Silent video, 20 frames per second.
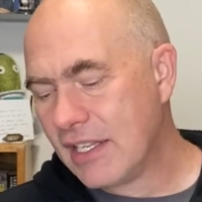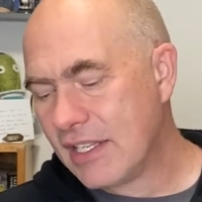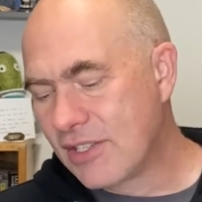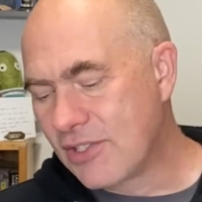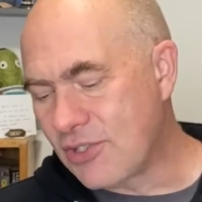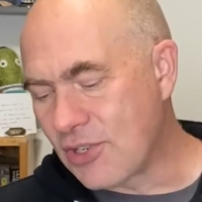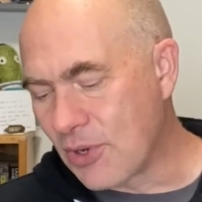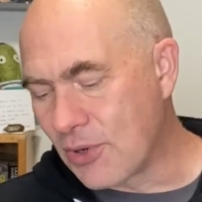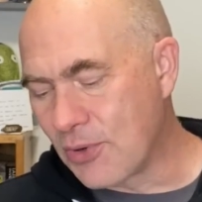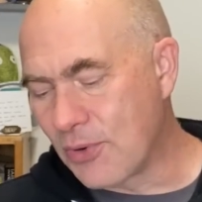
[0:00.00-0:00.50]

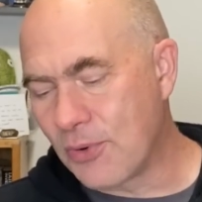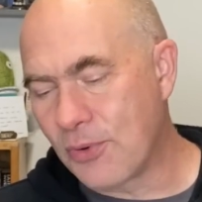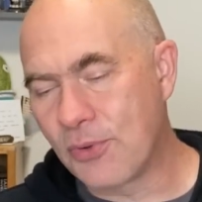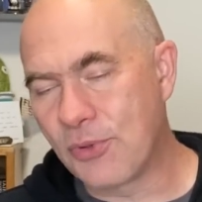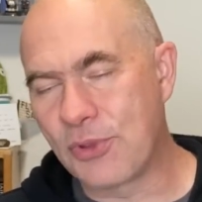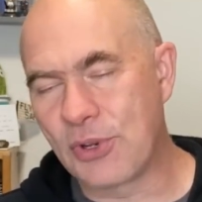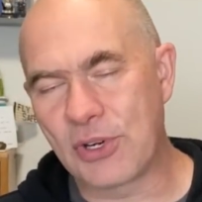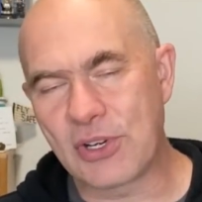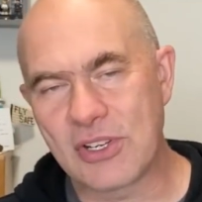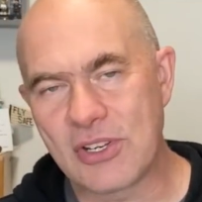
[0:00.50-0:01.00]
So
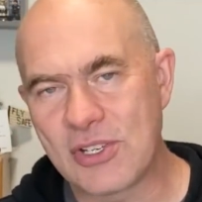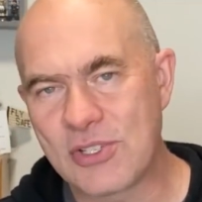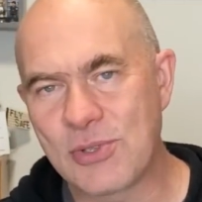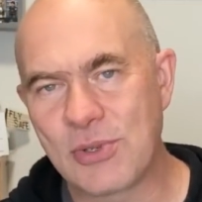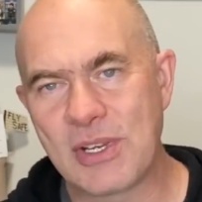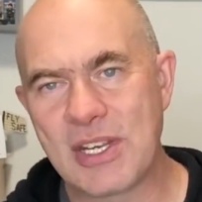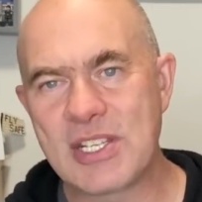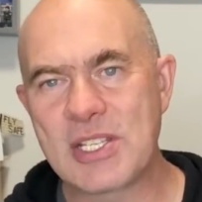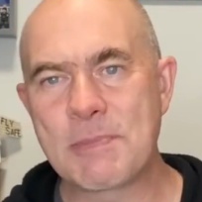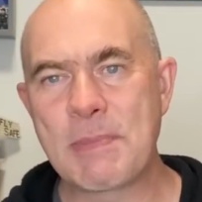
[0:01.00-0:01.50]
they're going to do
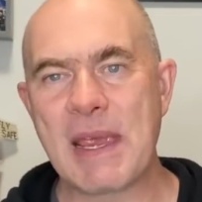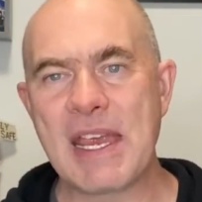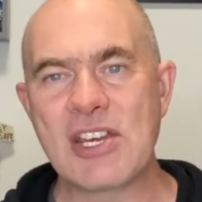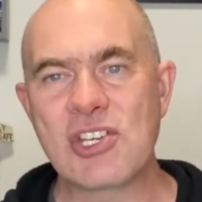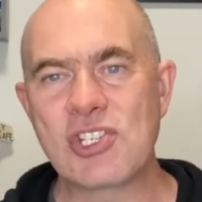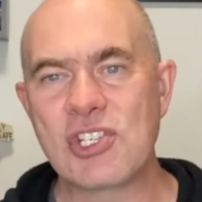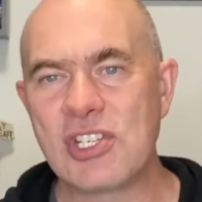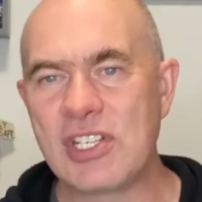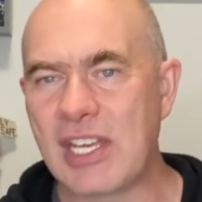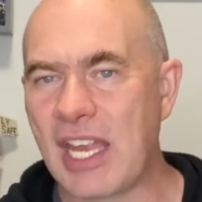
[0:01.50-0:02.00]
an
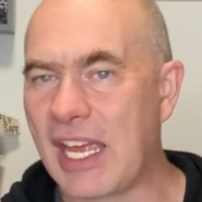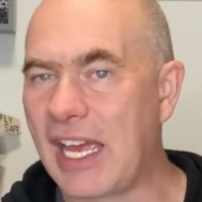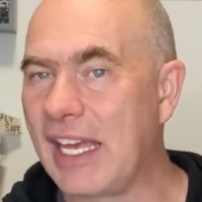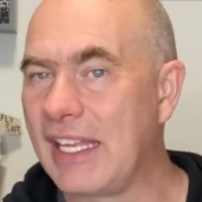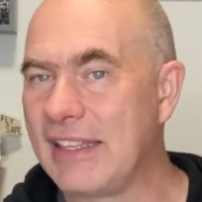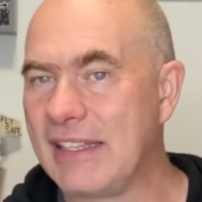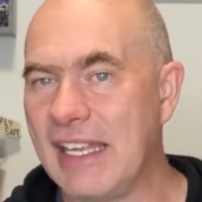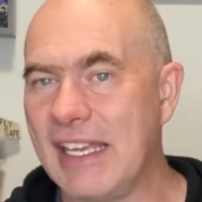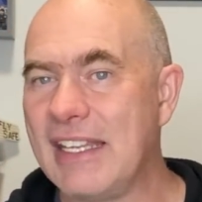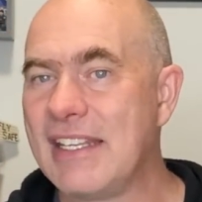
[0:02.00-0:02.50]
inspection,
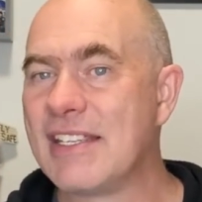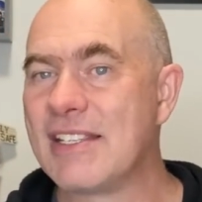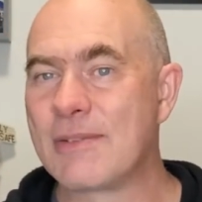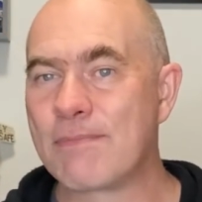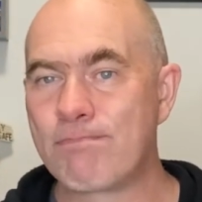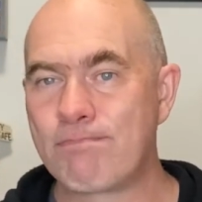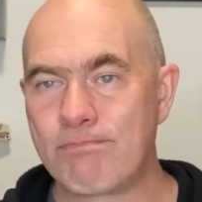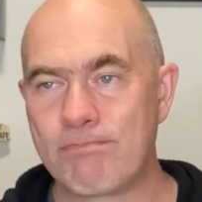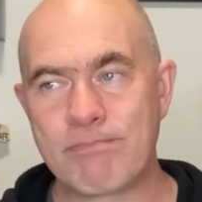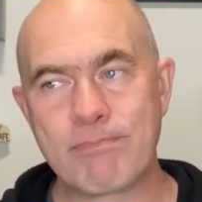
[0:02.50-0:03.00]
and then it's
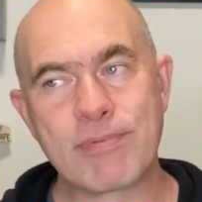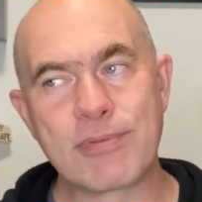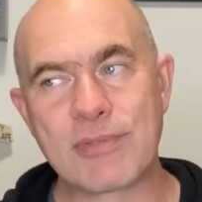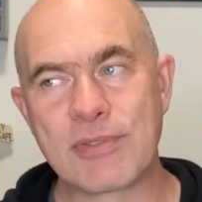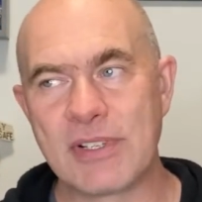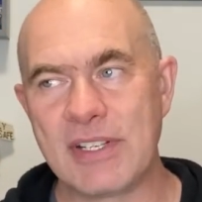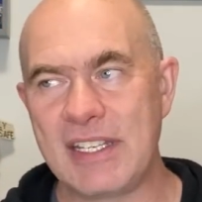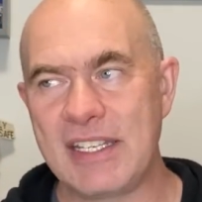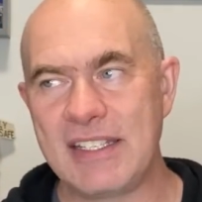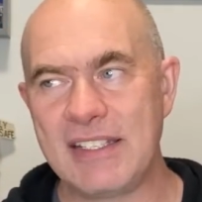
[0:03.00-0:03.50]

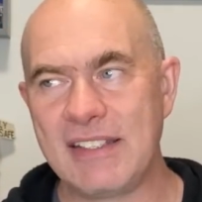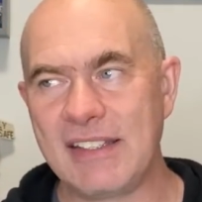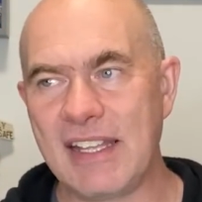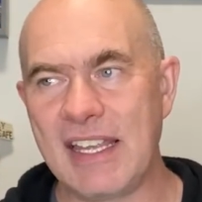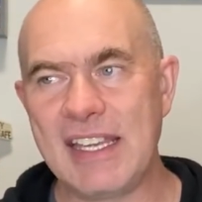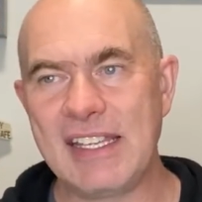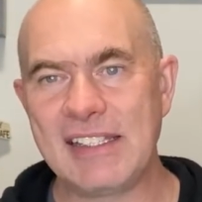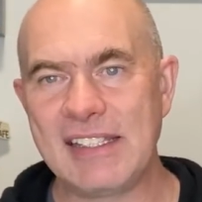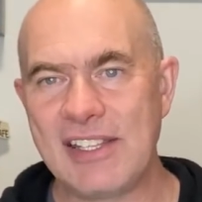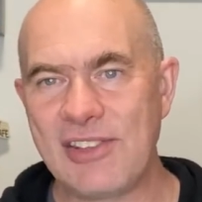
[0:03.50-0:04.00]
pretty
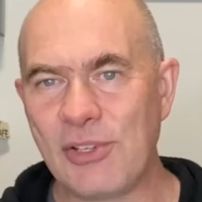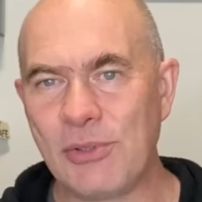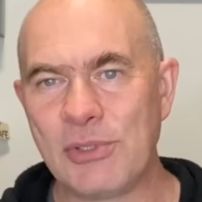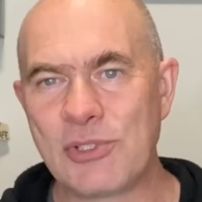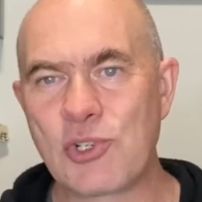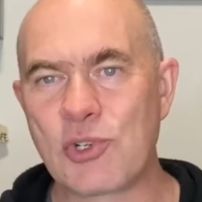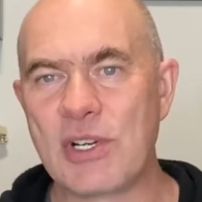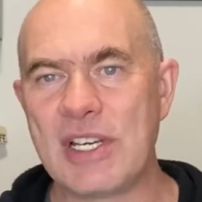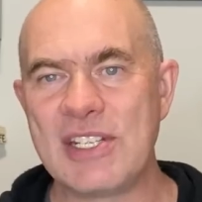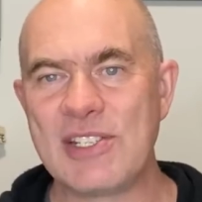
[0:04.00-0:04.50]
likely they'll
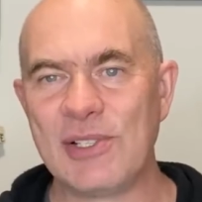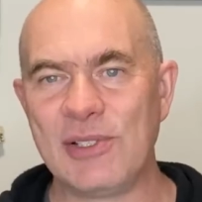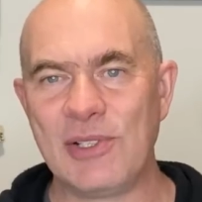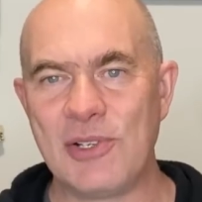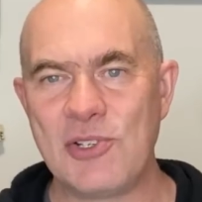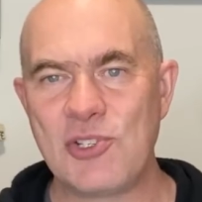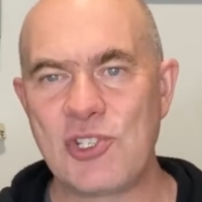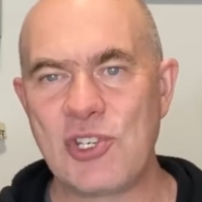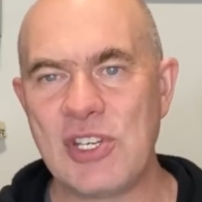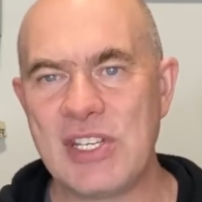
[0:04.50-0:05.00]
try to
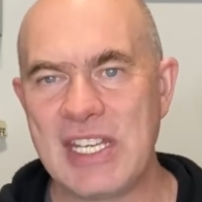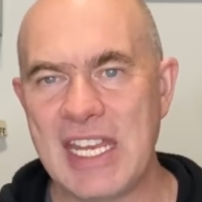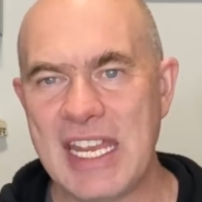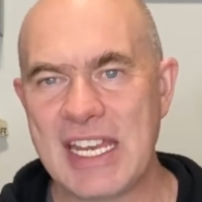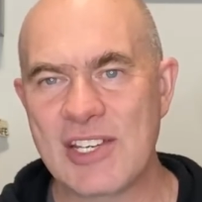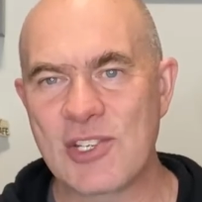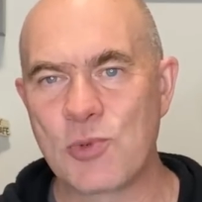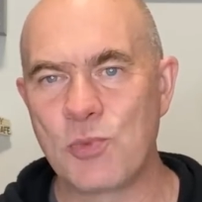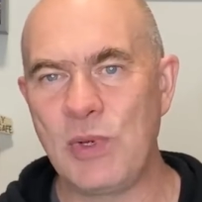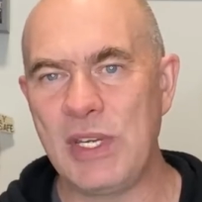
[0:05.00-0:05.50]
launch it
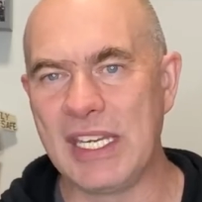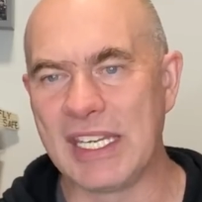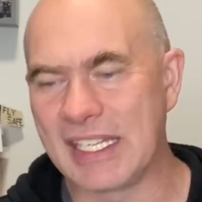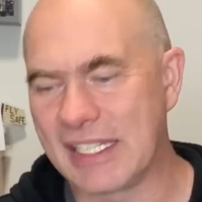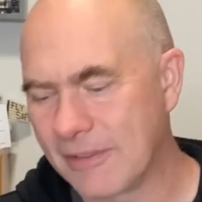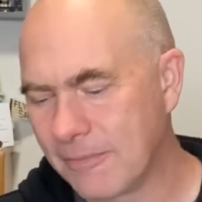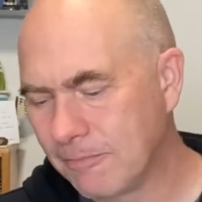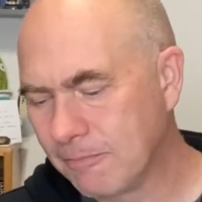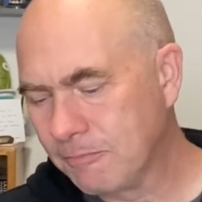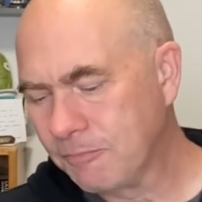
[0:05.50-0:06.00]
next
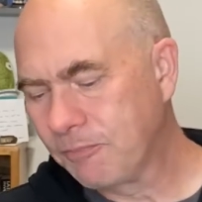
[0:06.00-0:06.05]
week.